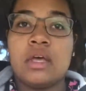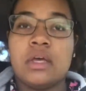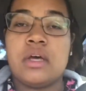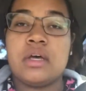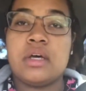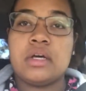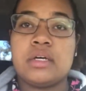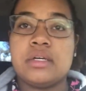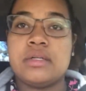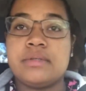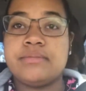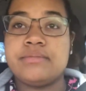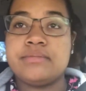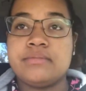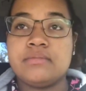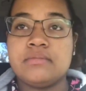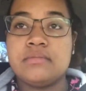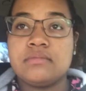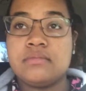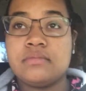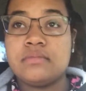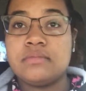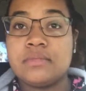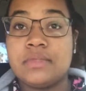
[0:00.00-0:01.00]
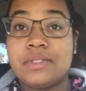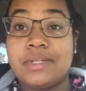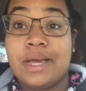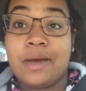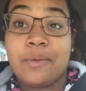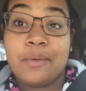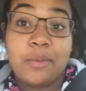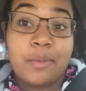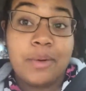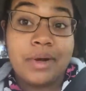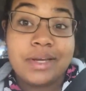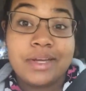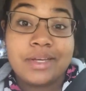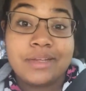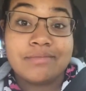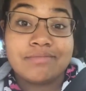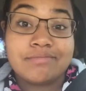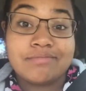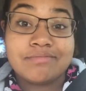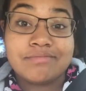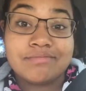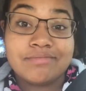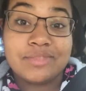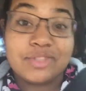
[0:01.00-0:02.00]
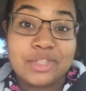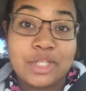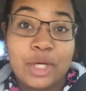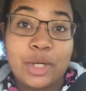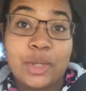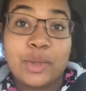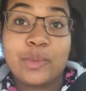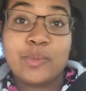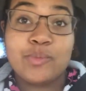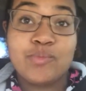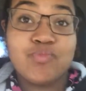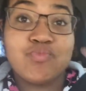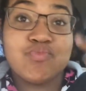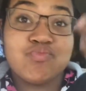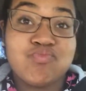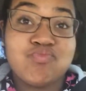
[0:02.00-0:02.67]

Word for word: Um, and now we're working. So